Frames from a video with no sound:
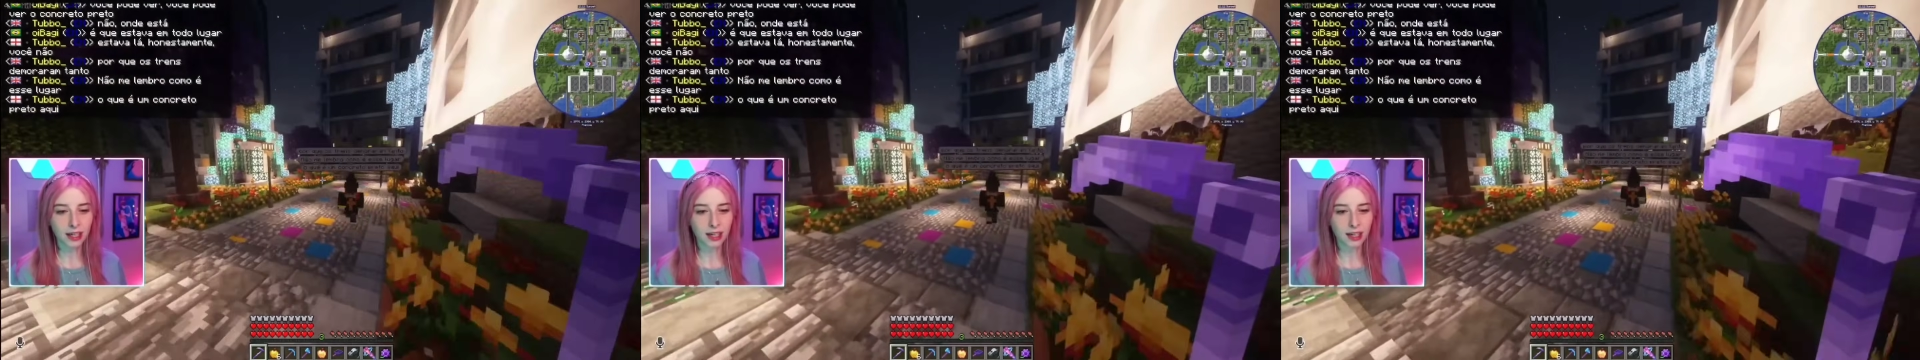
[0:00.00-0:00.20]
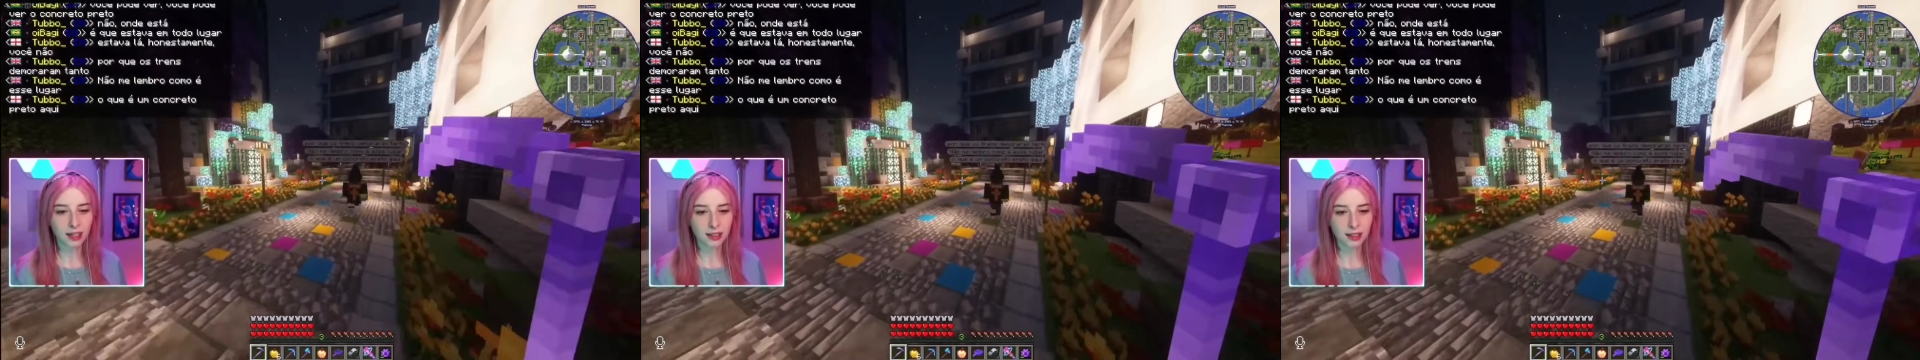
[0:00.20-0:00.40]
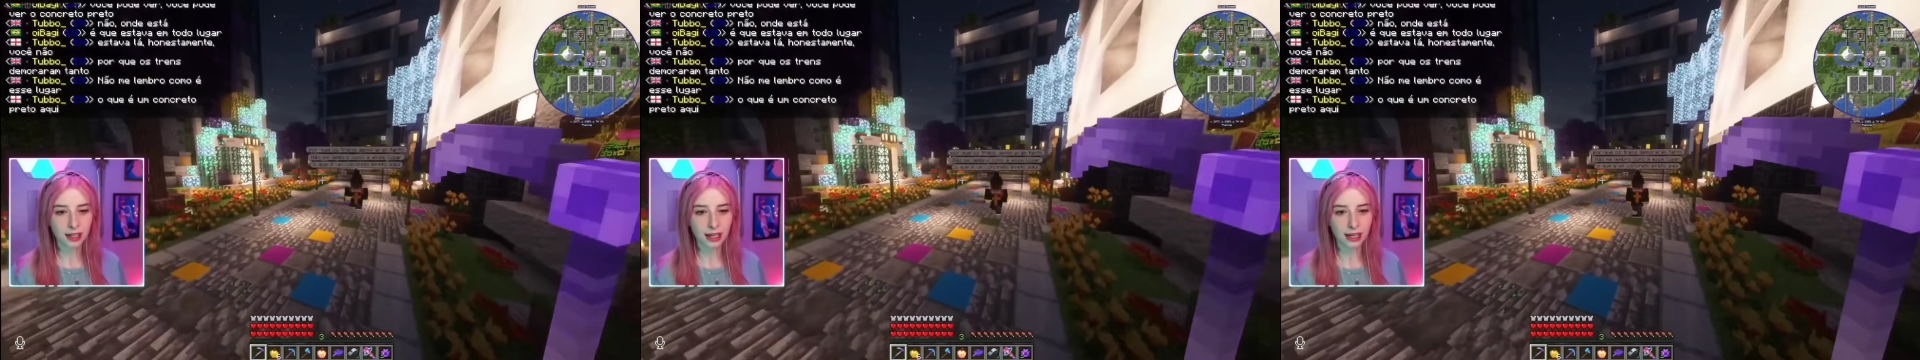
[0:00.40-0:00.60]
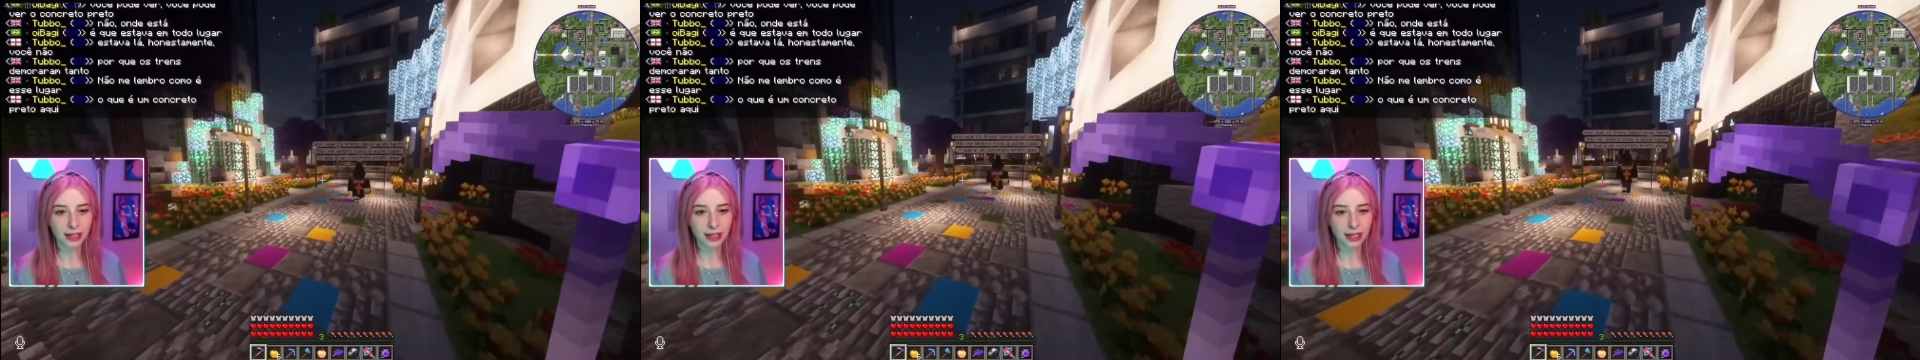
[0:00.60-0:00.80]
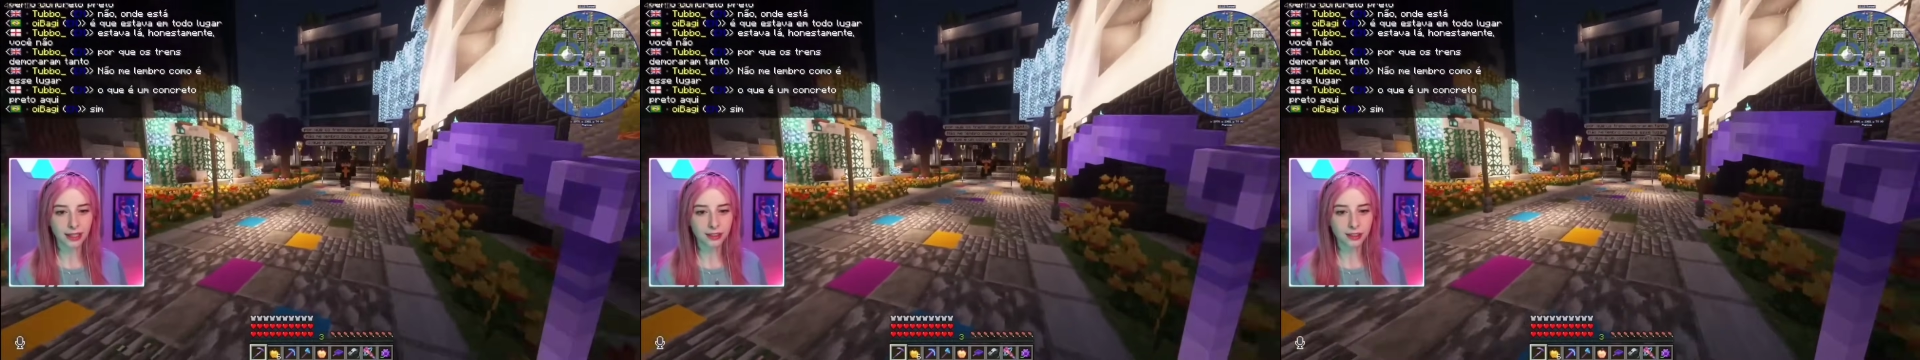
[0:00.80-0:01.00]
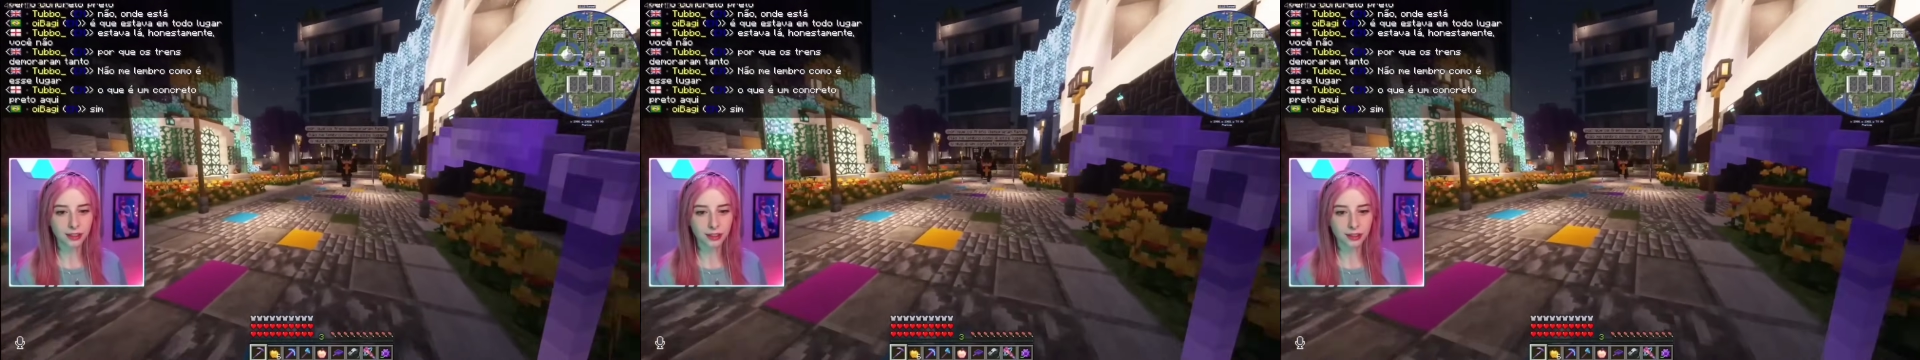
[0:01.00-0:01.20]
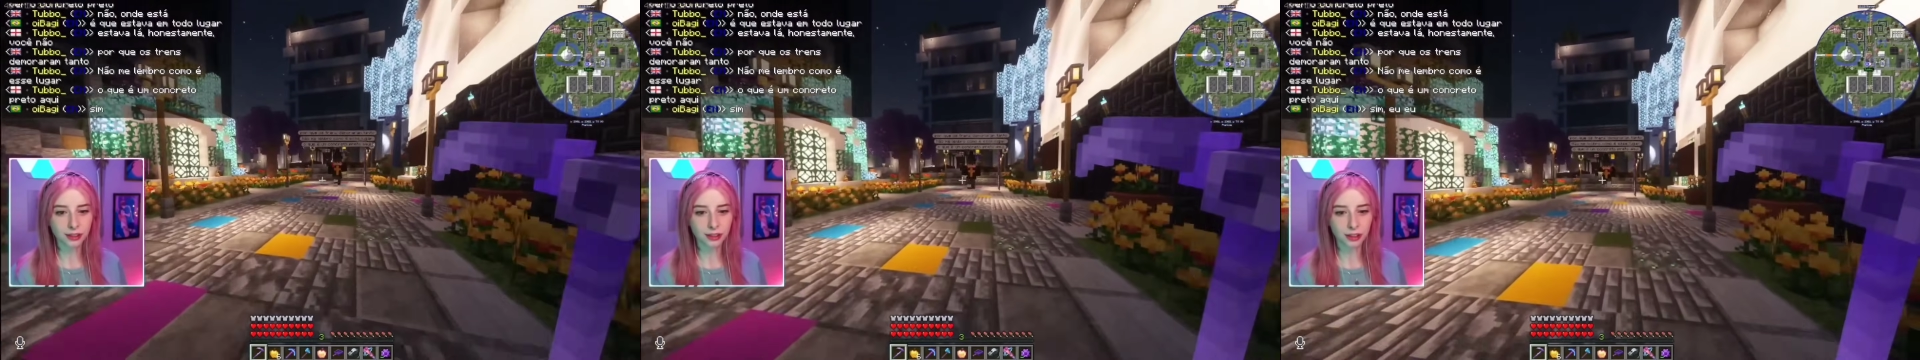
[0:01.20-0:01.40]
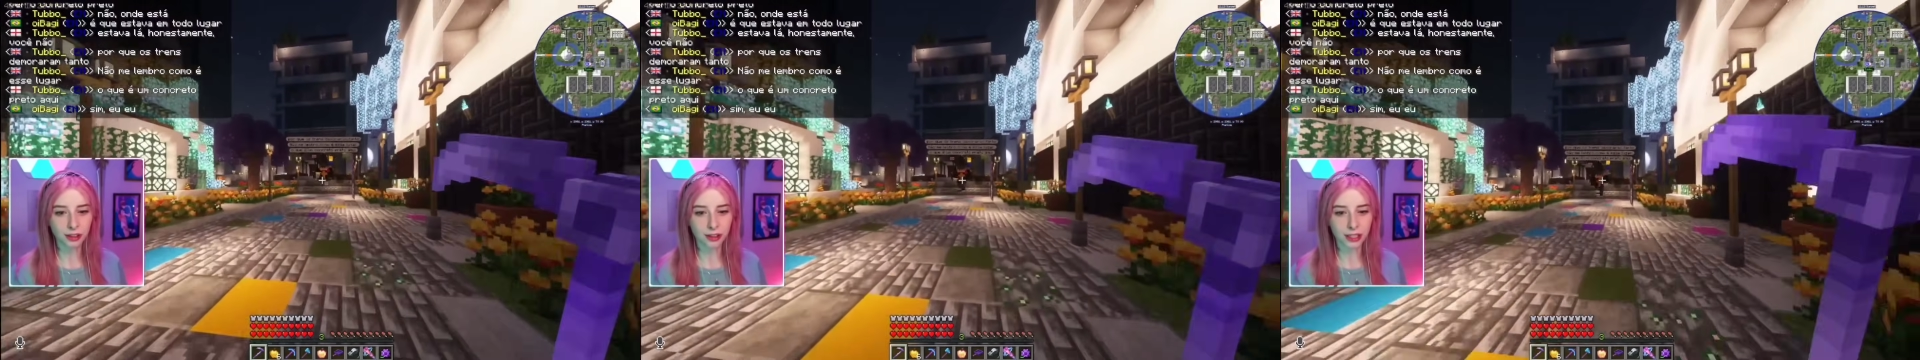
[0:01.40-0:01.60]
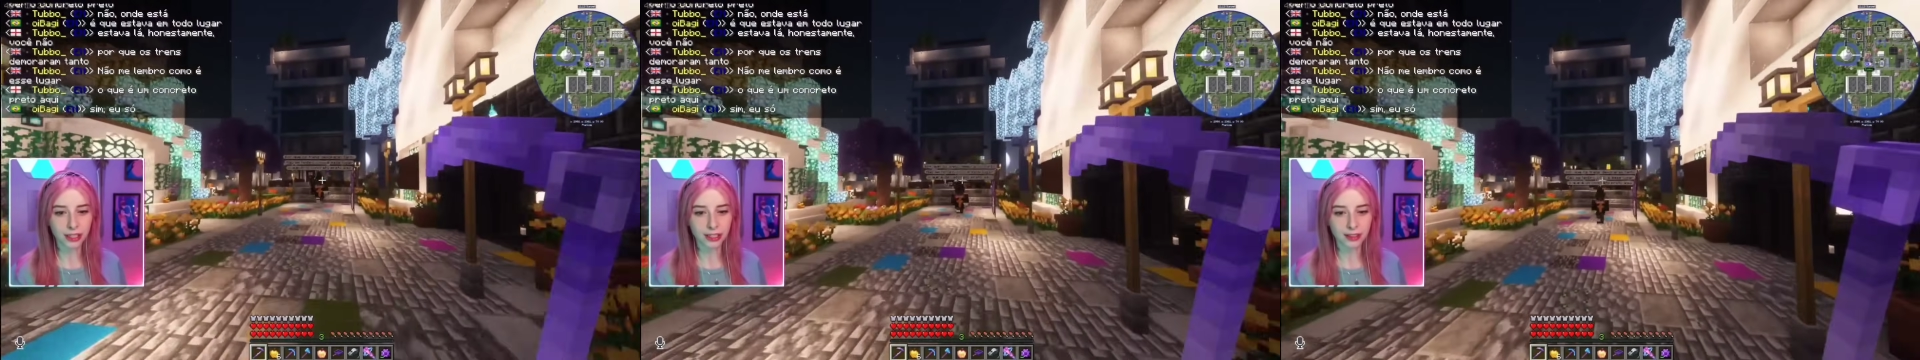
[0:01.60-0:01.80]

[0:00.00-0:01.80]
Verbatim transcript: Yeah, I I just saw